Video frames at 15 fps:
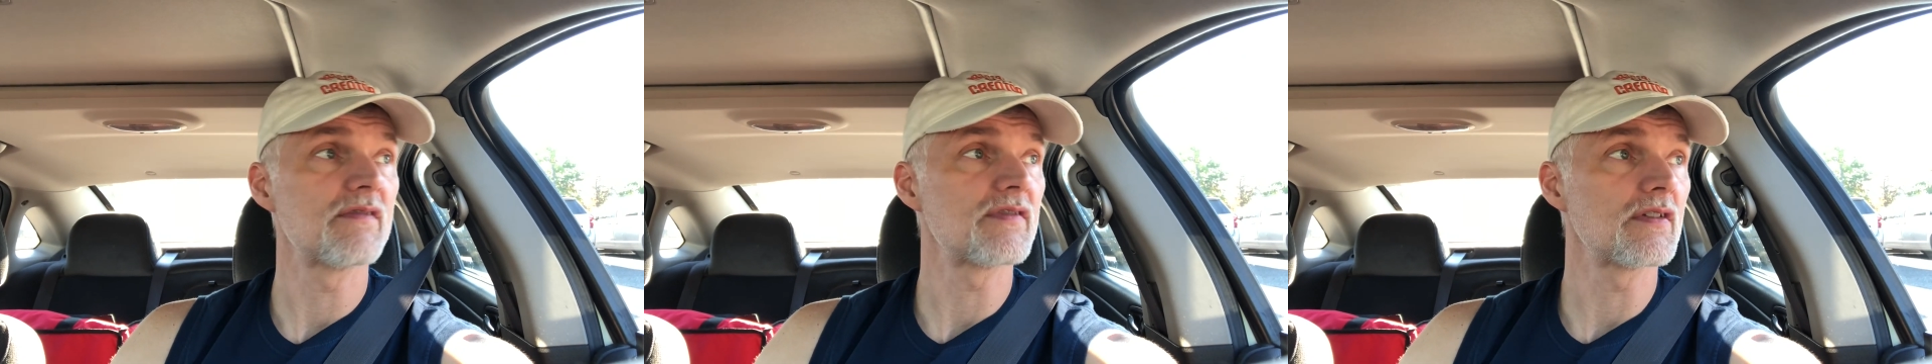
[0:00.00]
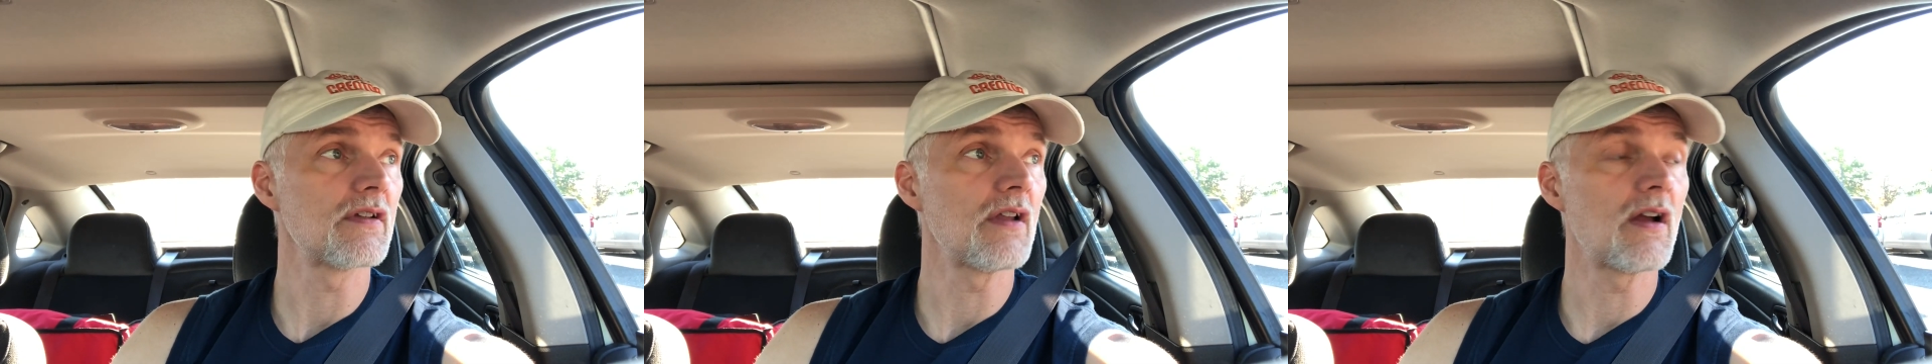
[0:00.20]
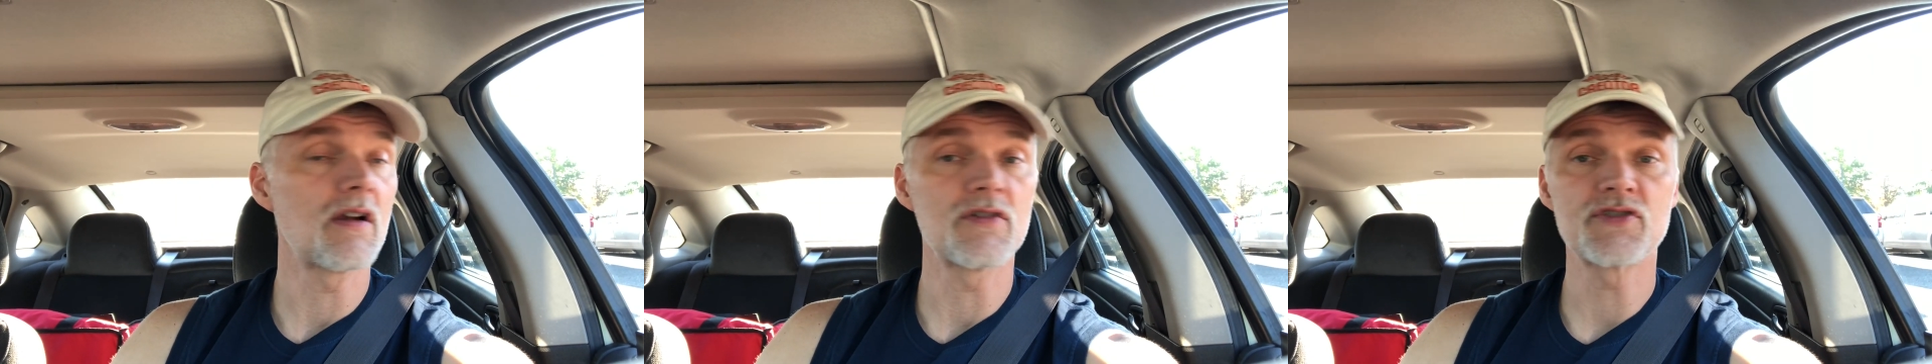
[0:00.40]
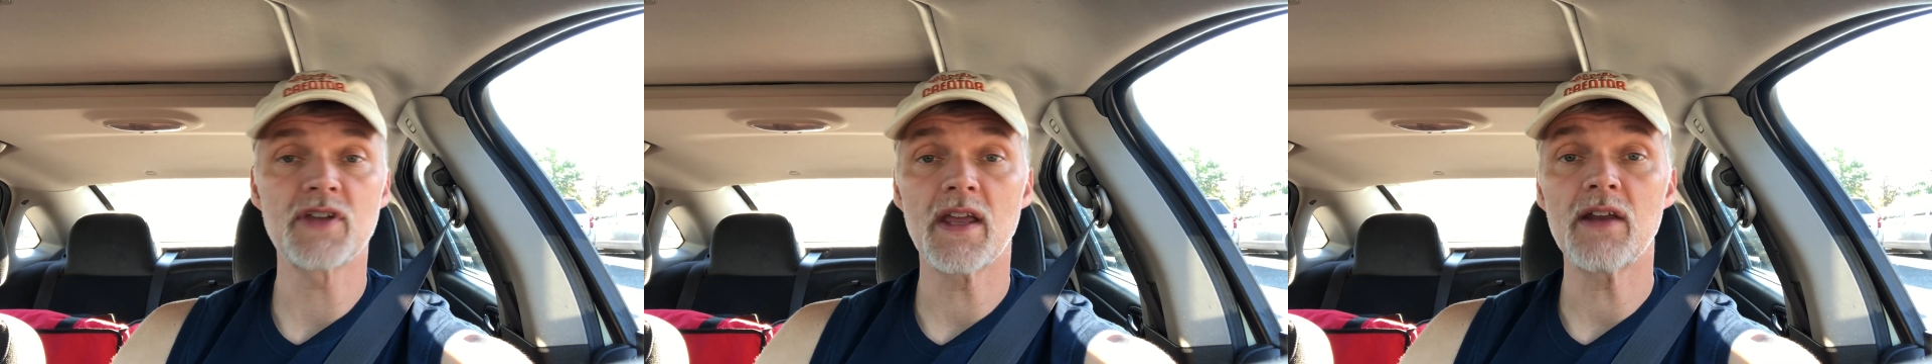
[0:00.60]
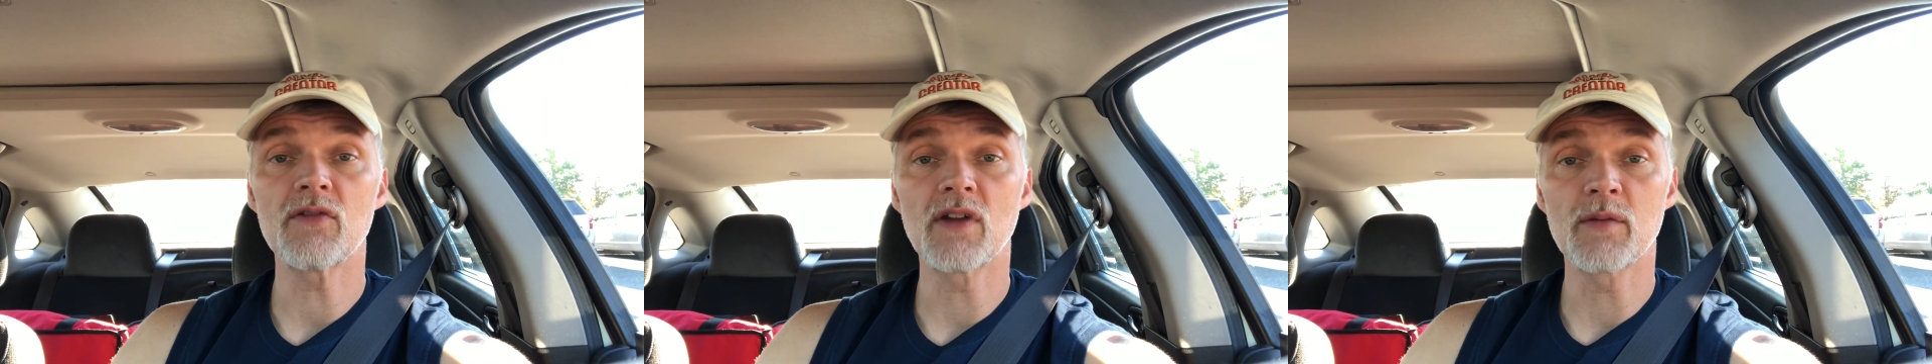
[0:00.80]
for the large
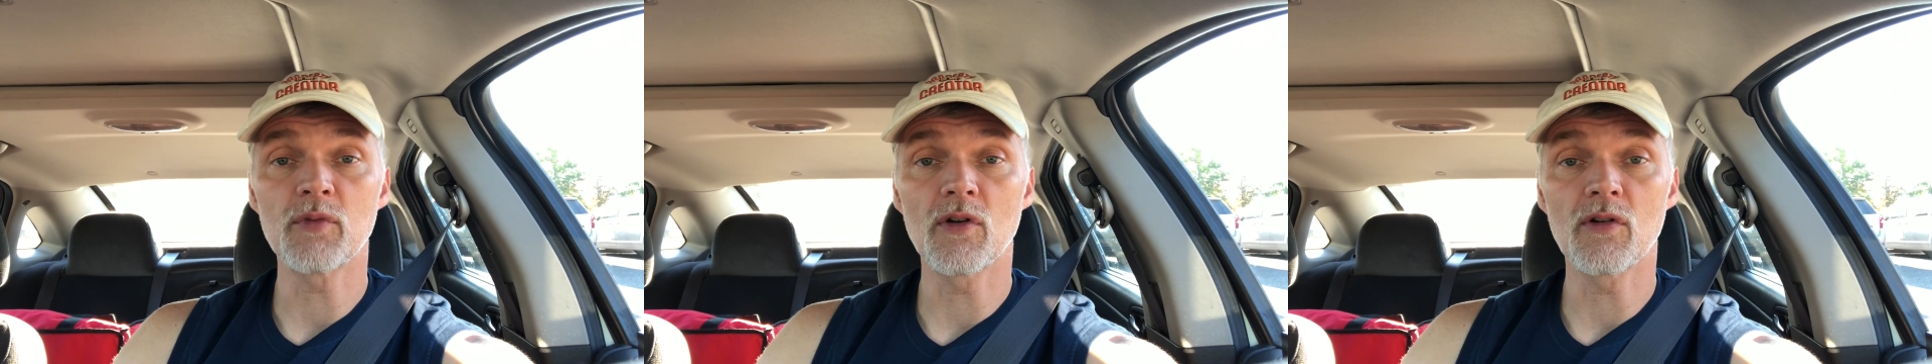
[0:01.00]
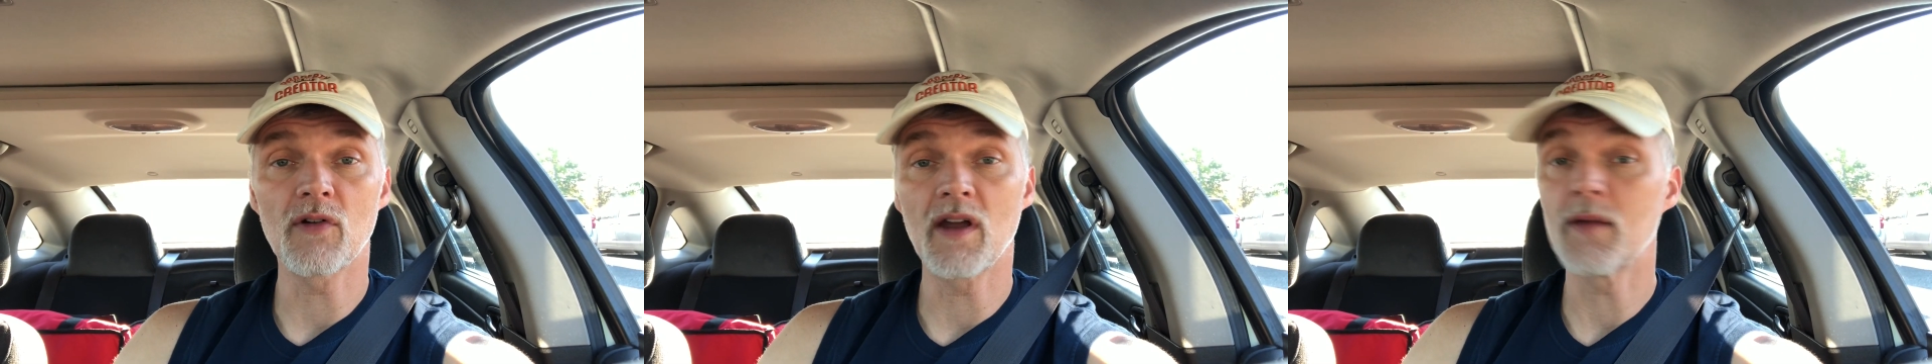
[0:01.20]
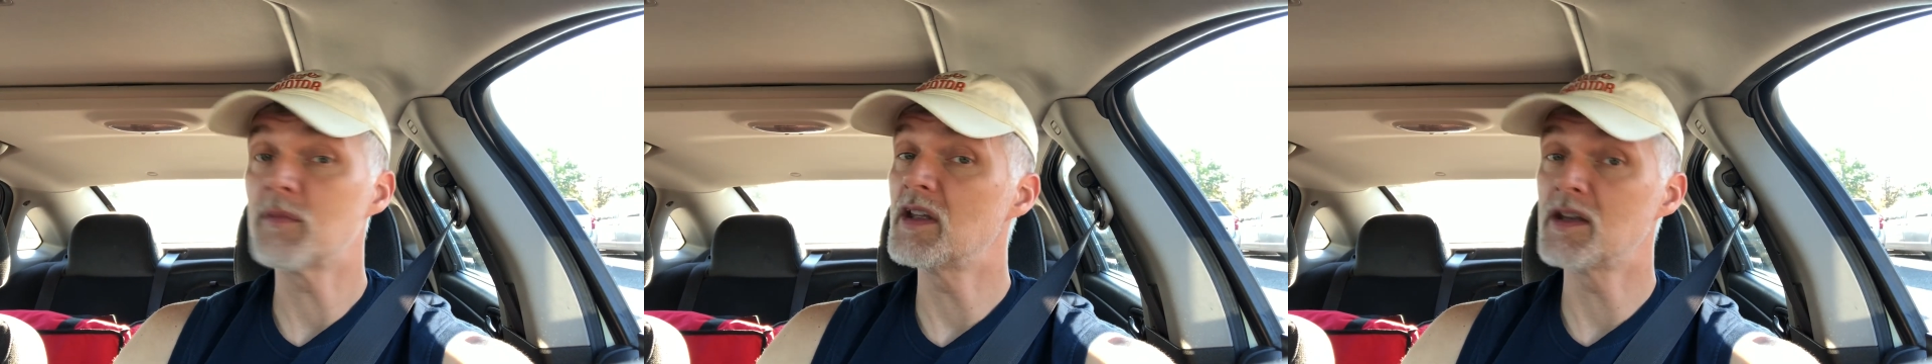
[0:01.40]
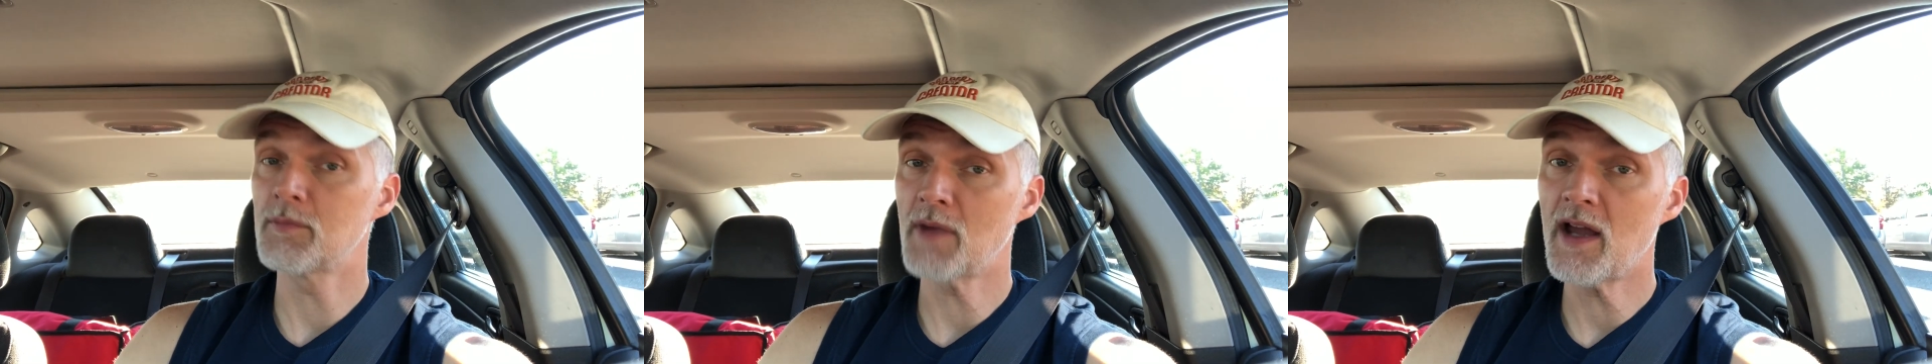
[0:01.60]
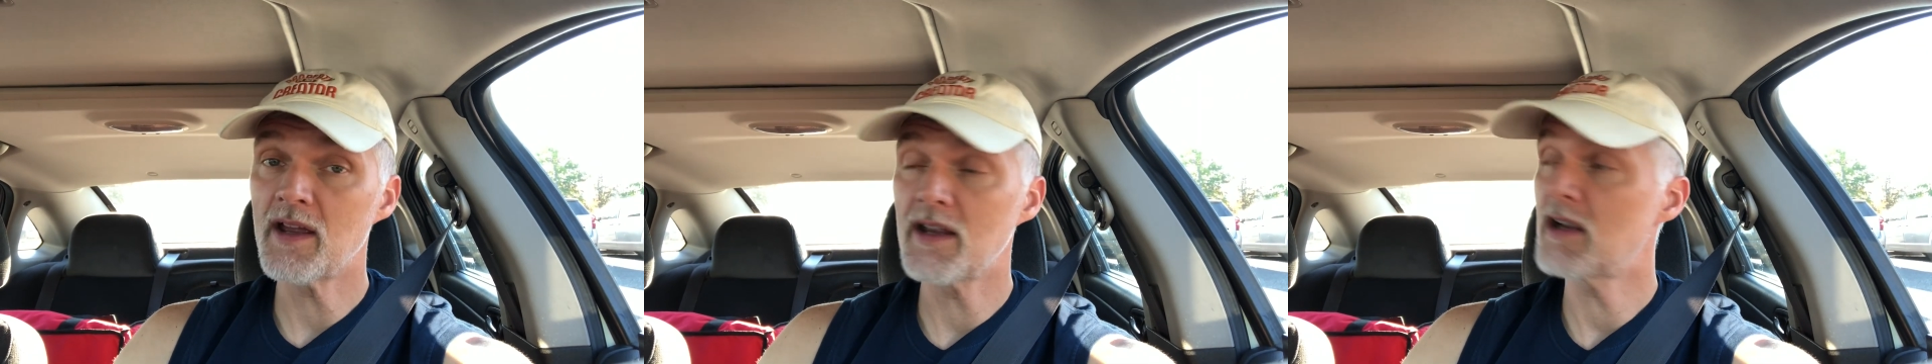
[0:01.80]
catering program in
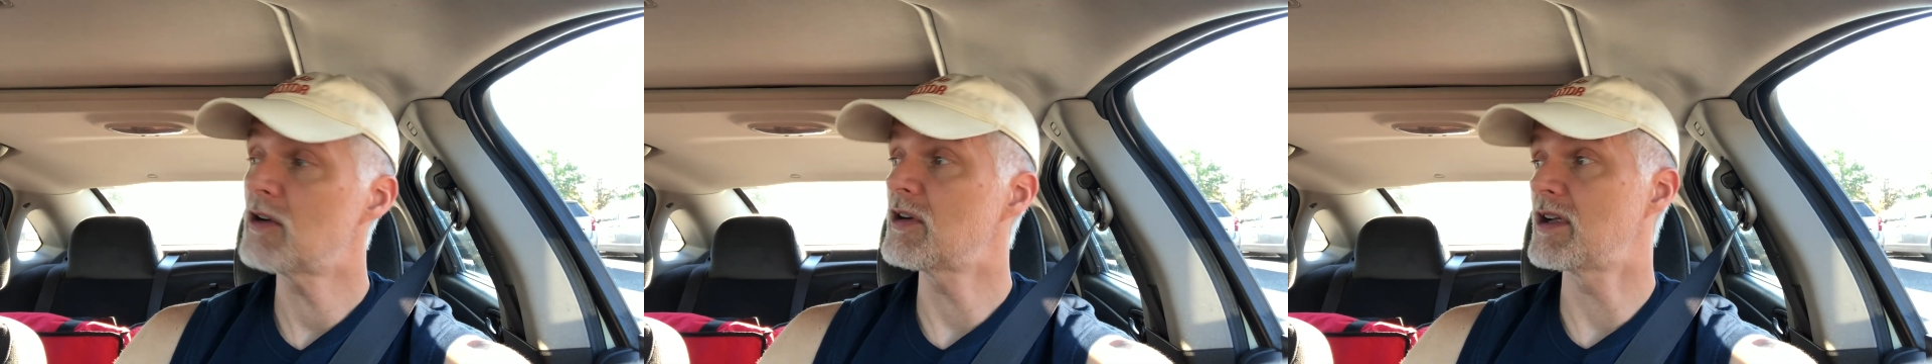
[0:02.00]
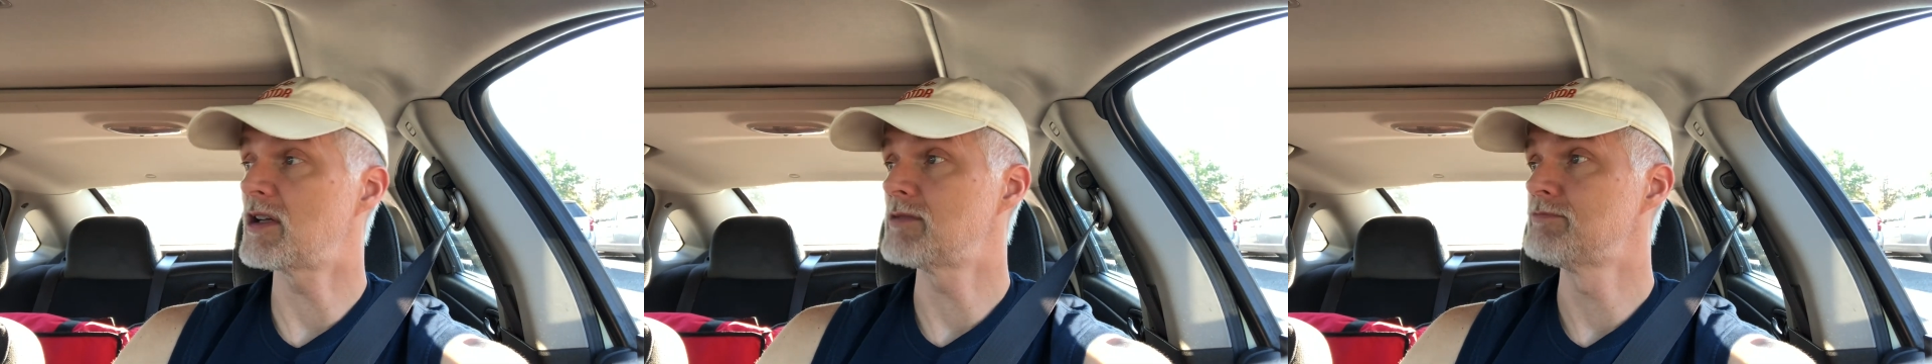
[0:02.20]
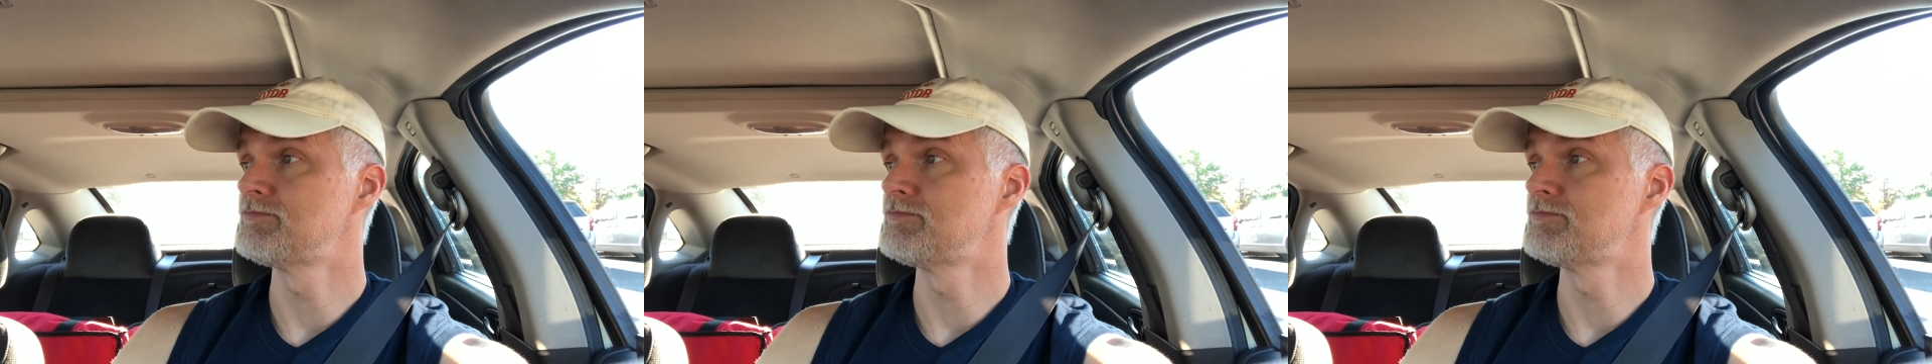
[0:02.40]
my area.